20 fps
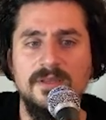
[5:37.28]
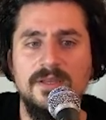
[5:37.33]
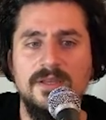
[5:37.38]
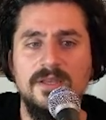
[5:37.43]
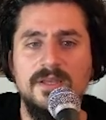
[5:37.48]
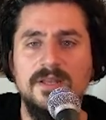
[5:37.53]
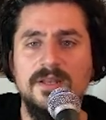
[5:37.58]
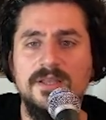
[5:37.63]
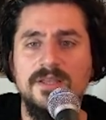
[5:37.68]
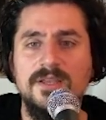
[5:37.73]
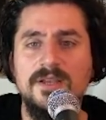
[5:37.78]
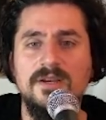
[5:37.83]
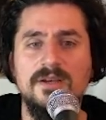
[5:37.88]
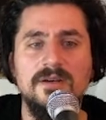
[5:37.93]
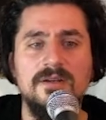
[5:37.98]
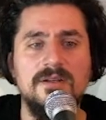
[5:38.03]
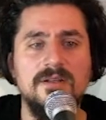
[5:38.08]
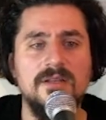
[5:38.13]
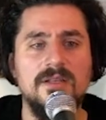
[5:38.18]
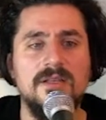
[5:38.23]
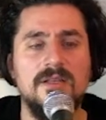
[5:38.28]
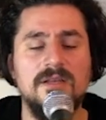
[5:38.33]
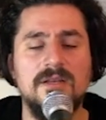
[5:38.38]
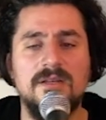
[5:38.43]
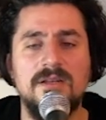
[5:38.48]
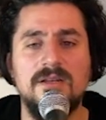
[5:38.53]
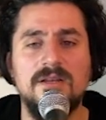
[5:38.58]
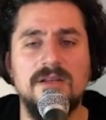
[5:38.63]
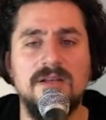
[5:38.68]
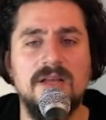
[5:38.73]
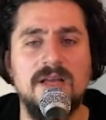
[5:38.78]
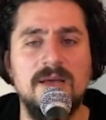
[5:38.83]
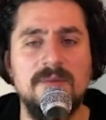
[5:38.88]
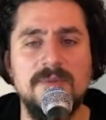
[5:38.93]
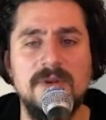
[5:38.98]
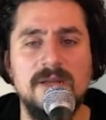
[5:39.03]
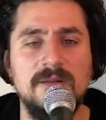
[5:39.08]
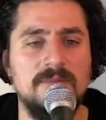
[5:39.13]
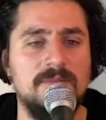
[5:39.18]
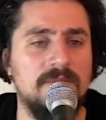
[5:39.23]
And here, I'm
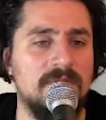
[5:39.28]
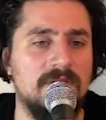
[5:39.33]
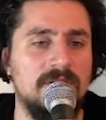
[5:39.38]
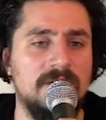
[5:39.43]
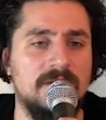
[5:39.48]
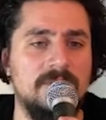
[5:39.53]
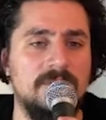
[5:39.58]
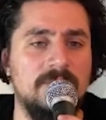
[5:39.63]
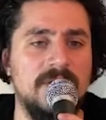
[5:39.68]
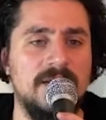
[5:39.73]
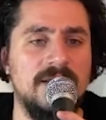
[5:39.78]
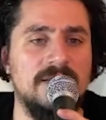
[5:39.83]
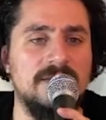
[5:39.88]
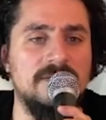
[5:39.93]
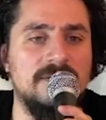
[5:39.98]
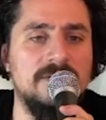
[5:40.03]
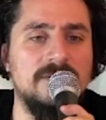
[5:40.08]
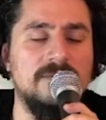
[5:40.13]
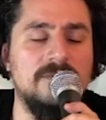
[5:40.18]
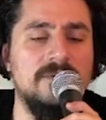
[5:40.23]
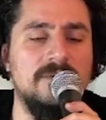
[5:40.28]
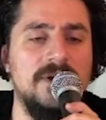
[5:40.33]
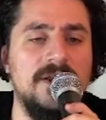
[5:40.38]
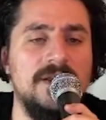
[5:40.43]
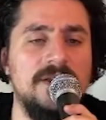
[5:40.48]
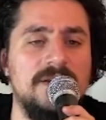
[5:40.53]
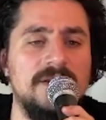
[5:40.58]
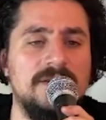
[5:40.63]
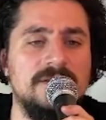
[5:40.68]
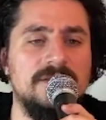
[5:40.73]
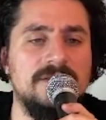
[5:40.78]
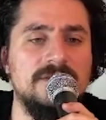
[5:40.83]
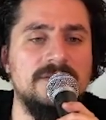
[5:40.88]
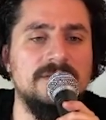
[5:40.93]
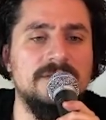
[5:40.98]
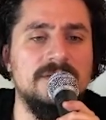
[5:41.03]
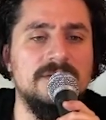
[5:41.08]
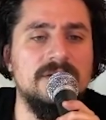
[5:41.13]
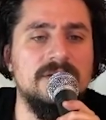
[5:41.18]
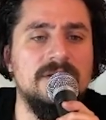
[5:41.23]
not playing the gradients,